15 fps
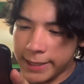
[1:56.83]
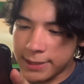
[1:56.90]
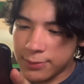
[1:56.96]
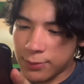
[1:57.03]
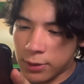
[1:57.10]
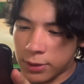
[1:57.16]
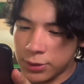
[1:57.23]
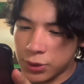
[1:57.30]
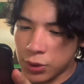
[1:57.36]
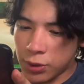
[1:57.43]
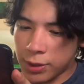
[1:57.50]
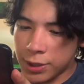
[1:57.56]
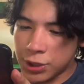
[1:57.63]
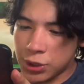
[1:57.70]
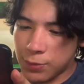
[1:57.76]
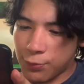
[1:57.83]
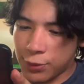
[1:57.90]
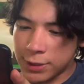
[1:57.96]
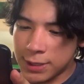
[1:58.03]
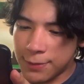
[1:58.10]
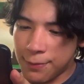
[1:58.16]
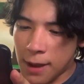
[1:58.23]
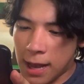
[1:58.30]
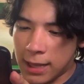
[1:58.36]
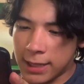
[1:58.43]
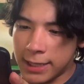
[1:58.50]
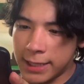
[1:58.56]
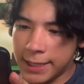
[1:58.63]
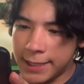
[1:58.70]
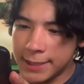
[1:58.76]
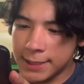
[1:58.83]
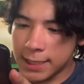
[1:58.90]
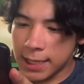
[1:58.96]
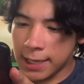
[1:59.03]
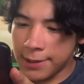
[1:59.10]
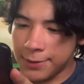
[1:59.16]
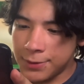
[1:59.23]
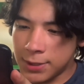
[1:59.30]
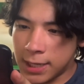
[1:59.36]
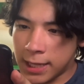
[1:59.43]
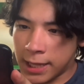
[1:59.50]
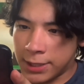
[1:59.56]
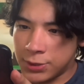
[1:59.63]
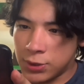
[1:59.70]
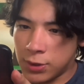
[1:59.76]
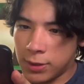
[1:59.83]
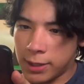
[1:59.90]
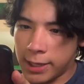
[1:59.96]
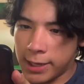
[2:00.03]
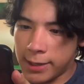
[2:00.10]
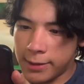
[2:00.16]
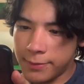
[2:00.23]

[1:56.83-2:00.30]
small Turkish principalities in Anatolia.